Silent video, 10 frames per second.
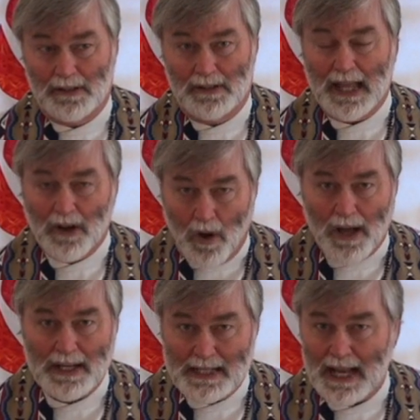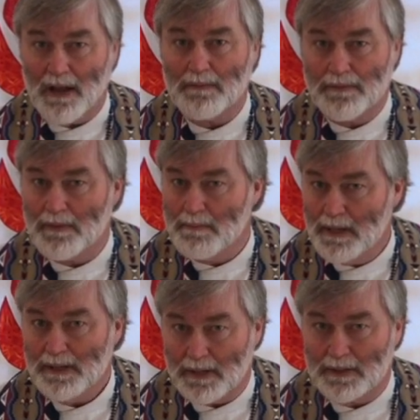That ought to sound
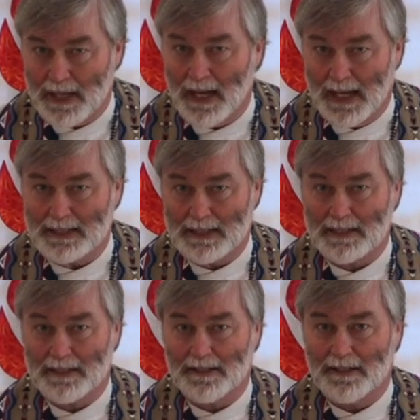familiar to us.